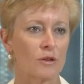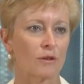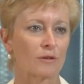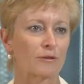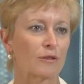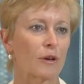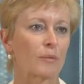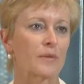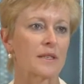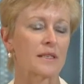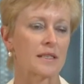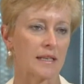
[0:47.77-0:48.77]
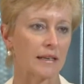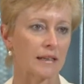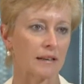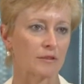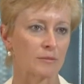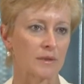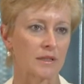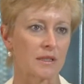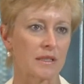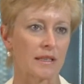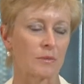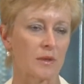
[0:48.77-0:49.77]
on from the State
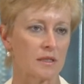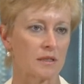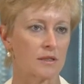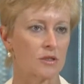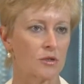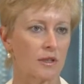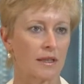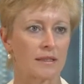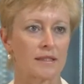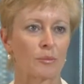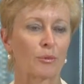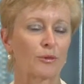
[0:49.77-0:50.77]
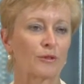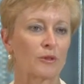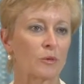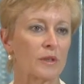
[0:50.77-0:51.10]
Government in Western Australia's approval,